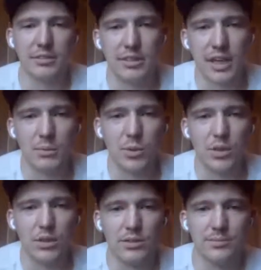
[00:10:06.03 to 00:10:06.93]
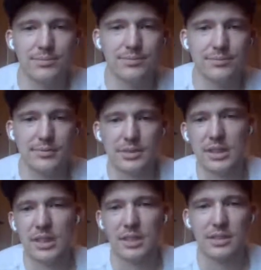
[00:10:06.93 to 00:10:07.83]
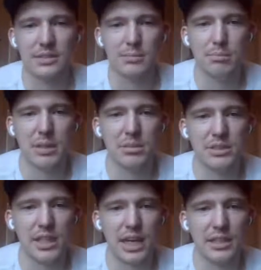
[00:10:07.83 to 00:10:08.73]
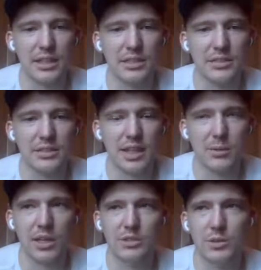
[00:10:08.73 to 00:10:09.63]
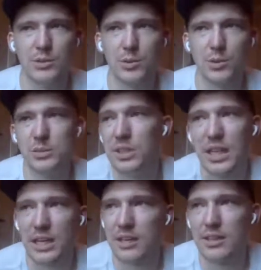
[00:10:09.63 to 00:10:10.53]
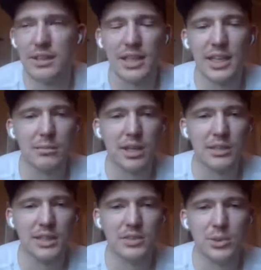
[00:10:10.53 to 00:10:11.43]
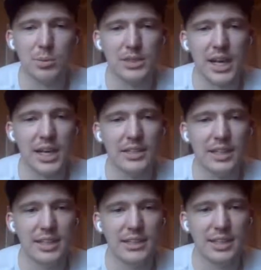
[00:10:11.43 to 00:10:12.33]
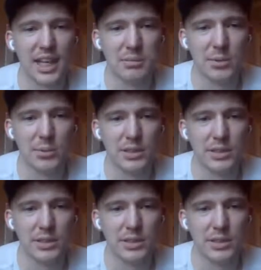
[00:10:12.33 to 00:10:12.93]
of kind of more like minimalist icons, kind of what I drift towards. But like again, I'm not like super tied to anything. I'm um,